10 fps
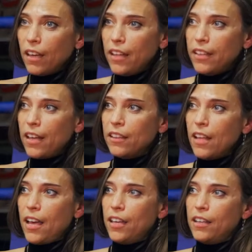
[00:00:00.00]
and I
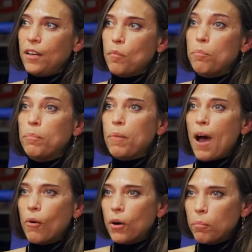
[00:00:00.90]
like
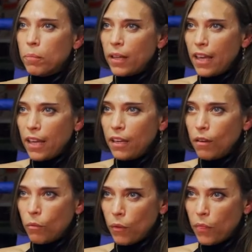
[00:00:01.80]
power play
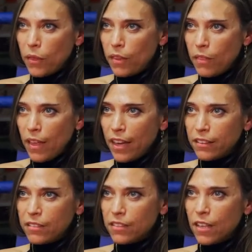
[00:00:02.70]
within that.